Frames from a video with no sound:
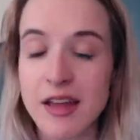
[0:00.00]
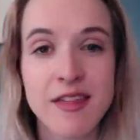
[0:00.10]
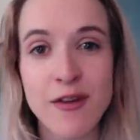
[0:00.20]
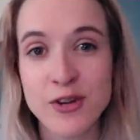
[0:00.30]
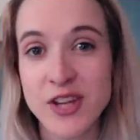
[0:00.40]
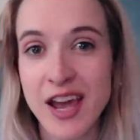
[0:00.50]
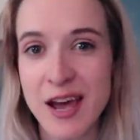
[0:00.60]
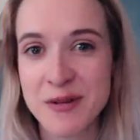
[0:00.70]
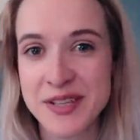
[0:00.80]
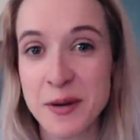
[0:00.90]
Like the other day
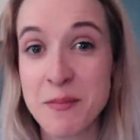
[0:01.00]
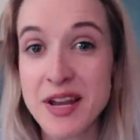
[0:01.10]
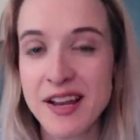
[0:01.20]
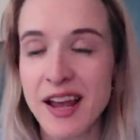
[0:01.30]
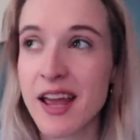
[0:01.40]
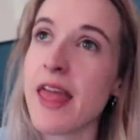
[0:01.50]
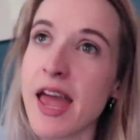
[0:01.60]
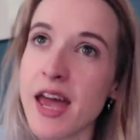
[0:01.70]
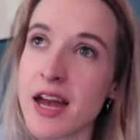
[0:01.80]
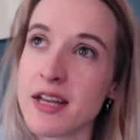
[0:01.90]
I was at a meeting
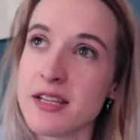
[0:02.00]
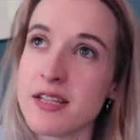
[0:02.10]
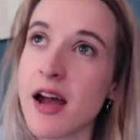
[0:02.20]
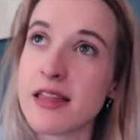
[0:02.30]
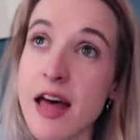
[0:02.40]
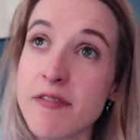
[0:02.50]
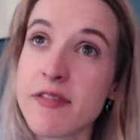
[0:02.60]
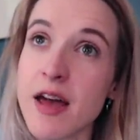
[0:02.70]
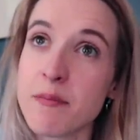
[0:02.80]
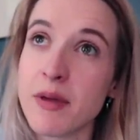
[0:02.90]
and I
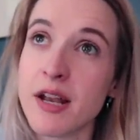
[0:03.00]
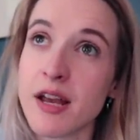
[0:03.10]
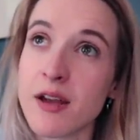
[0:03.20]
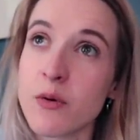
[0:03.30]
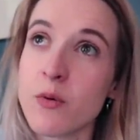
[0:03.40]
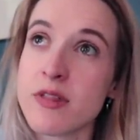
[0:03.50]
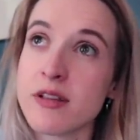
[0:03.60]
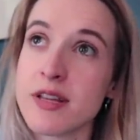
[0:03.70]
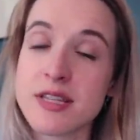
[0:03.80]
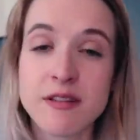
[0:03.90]
left that meeting with a
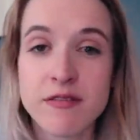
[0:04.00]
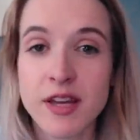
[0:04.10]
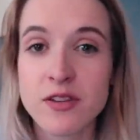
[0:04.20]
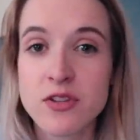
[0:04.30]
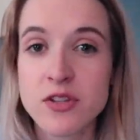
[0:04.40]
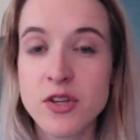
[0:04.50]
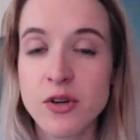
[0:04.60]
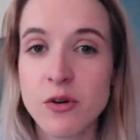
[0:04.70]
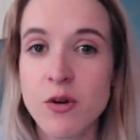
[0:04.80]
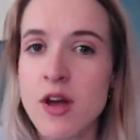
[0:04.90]
list of things to
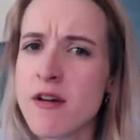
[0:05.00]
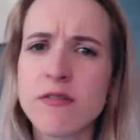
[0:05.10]
do,